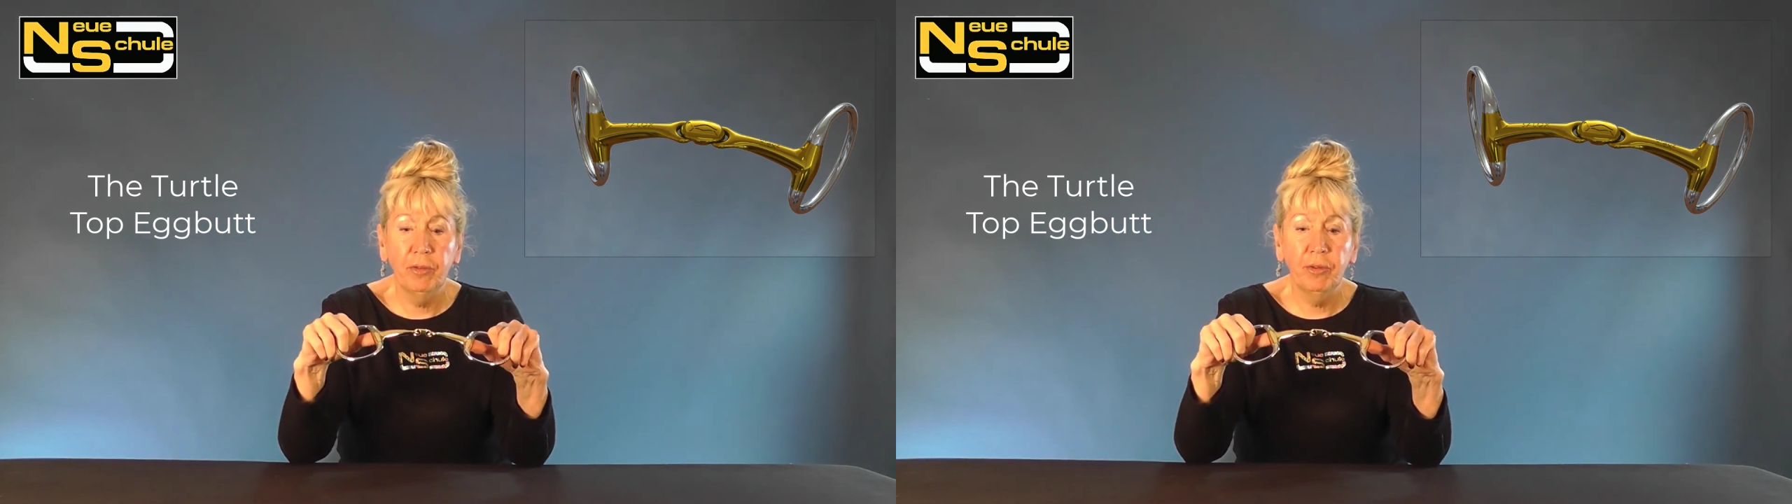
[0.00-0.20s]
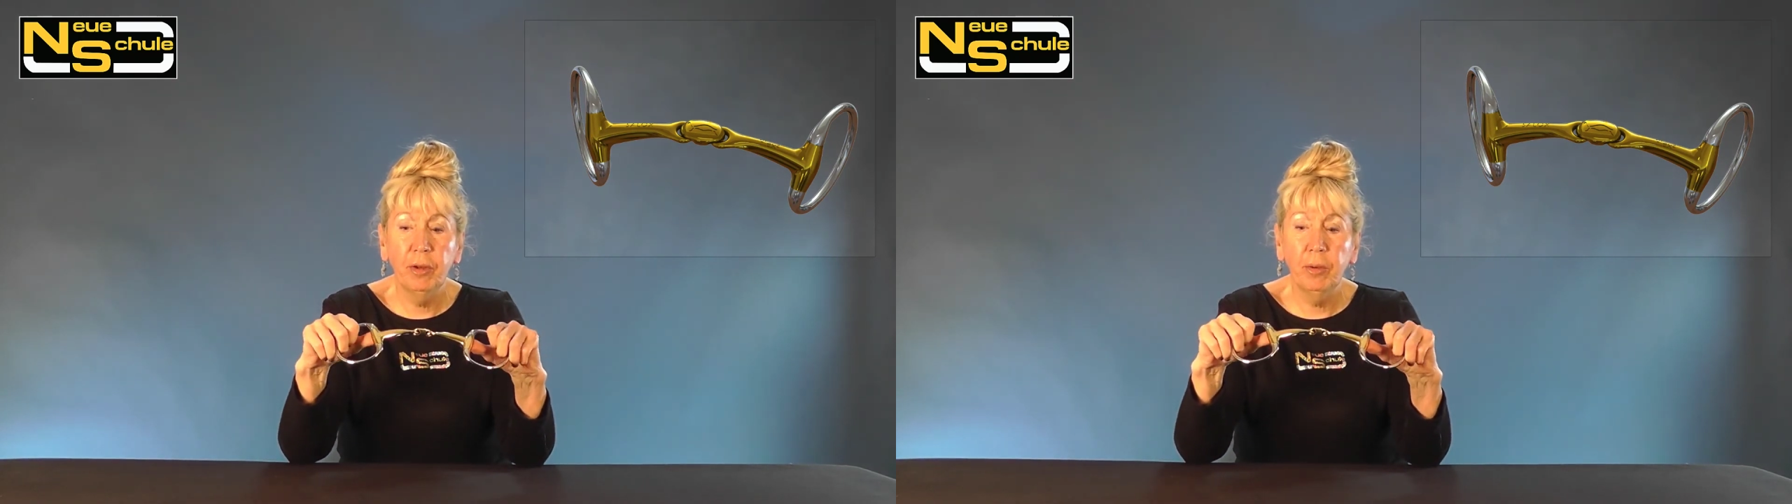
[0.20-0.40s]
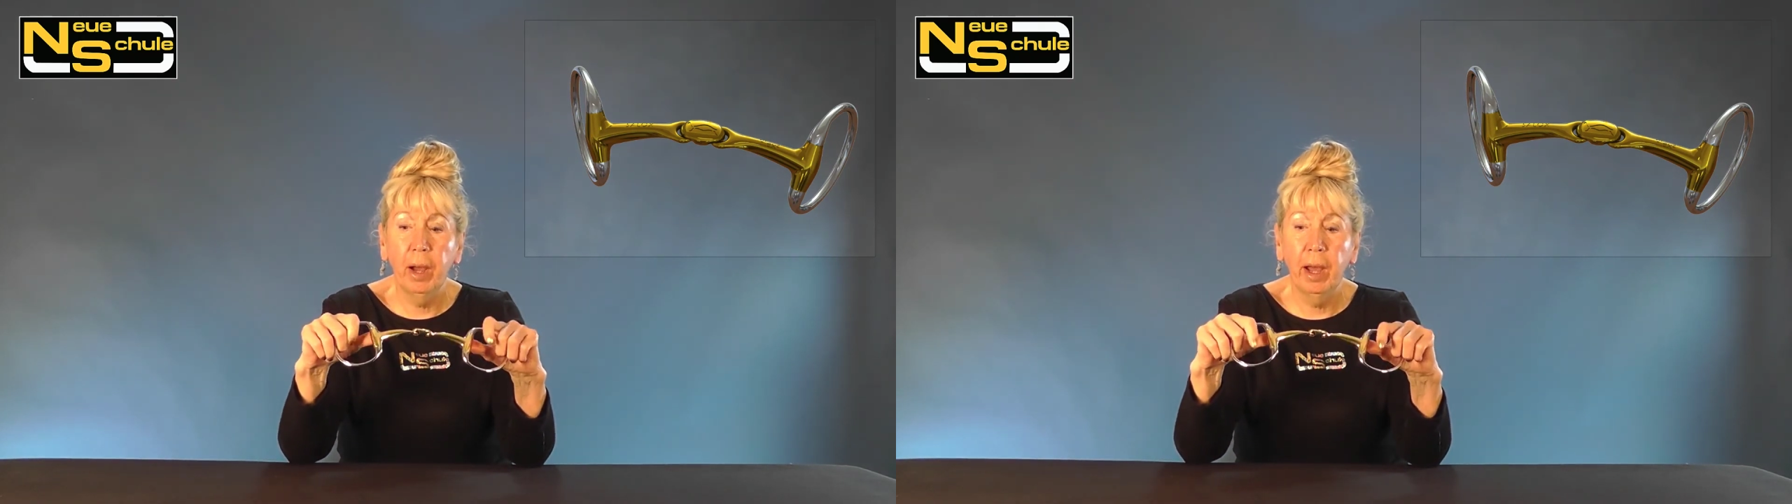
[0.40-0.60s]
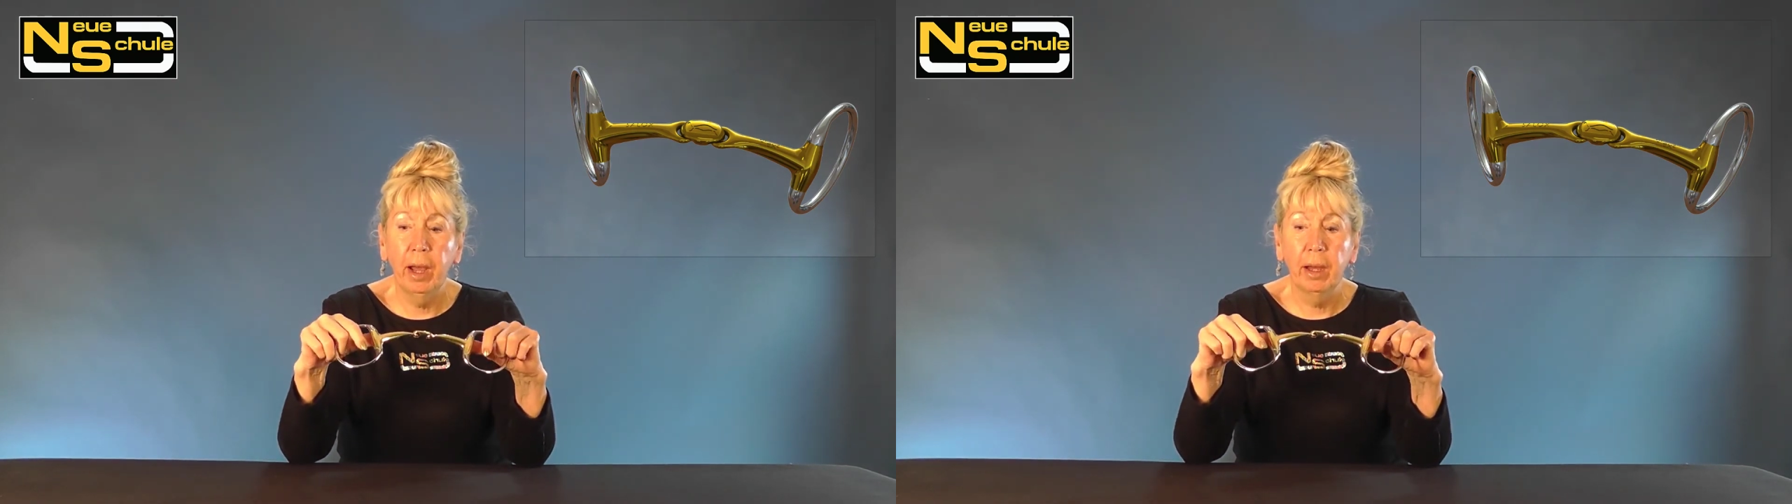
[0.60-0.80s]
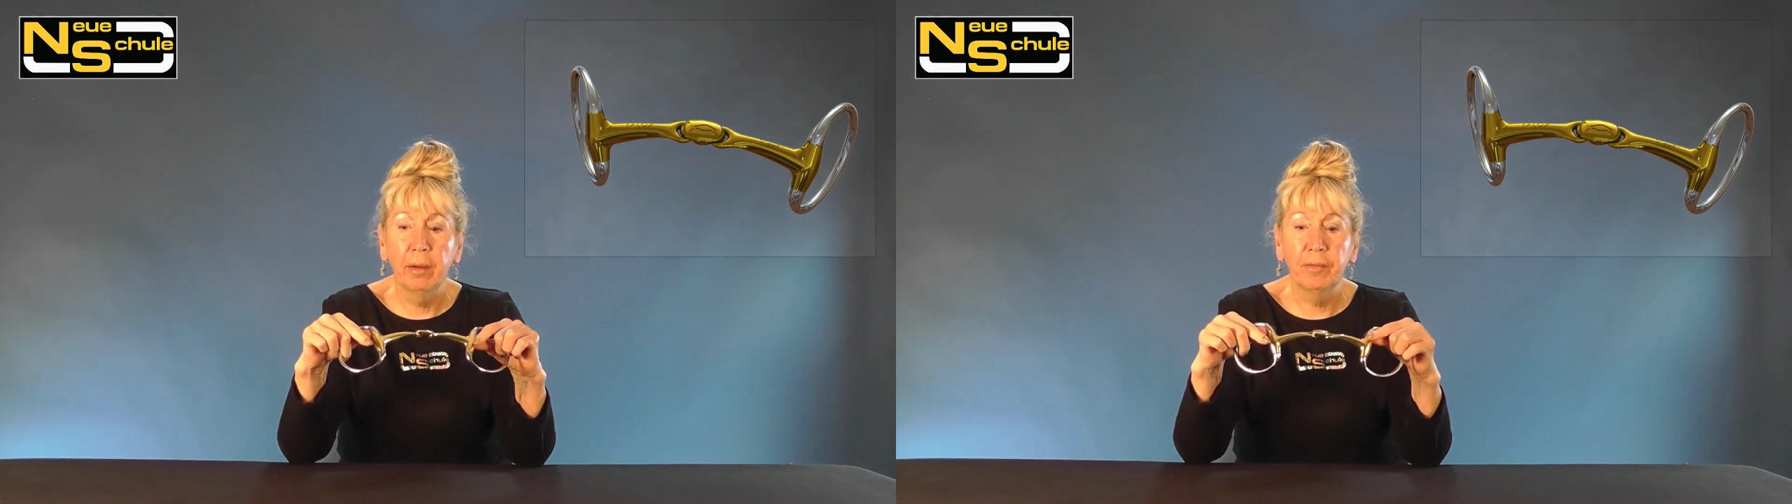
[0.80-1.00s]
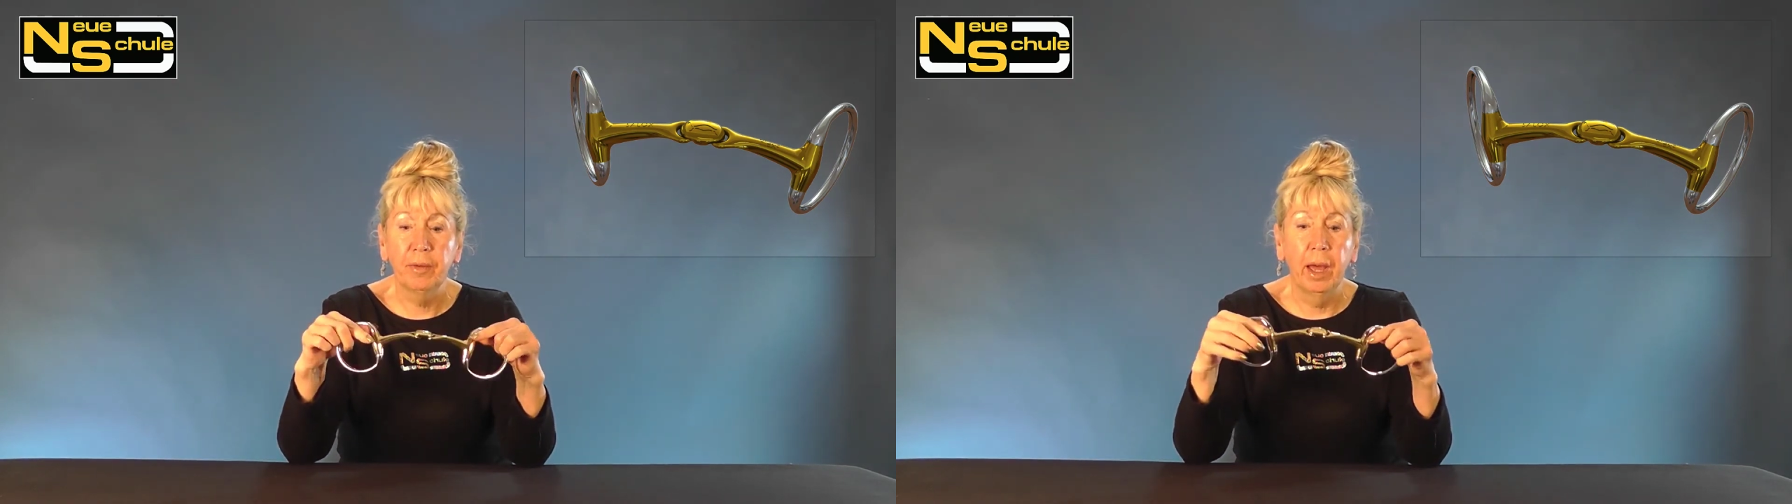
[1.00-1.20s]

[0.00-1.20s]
do have